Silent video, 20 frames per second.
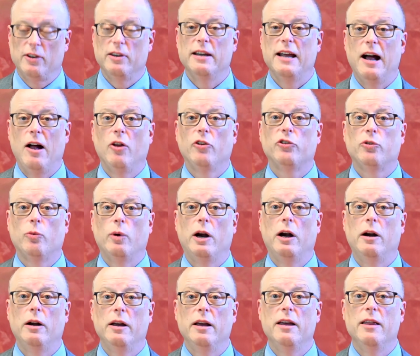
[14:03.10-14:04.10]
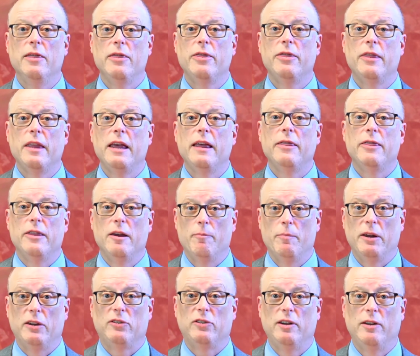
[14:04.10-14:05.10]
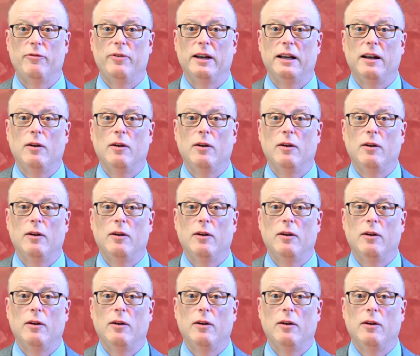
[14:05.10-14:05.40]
and elsewhere in the Pacific.